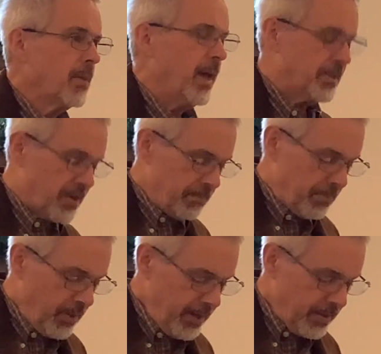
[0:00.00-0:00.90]
It's
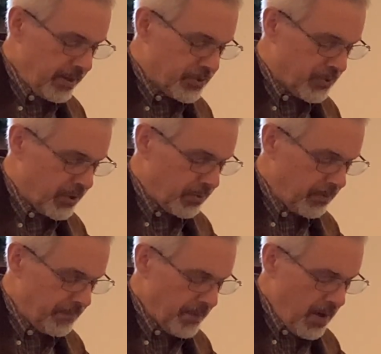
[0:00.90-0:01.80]
completely true.
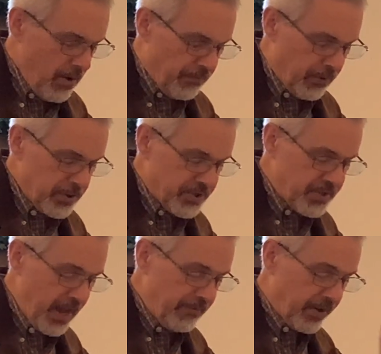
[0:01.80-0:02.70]
Verse
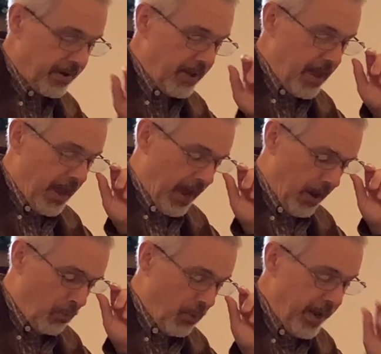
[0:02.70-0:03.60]
7
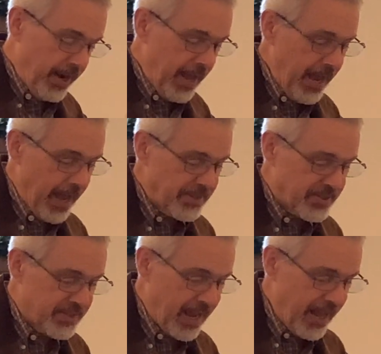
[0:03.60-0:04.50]
and when he had
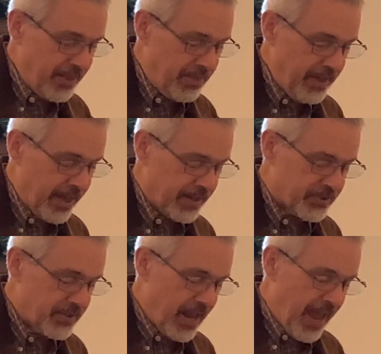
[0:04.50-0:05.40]
said
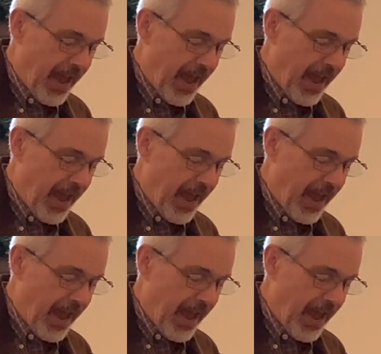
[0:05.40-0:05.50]
this,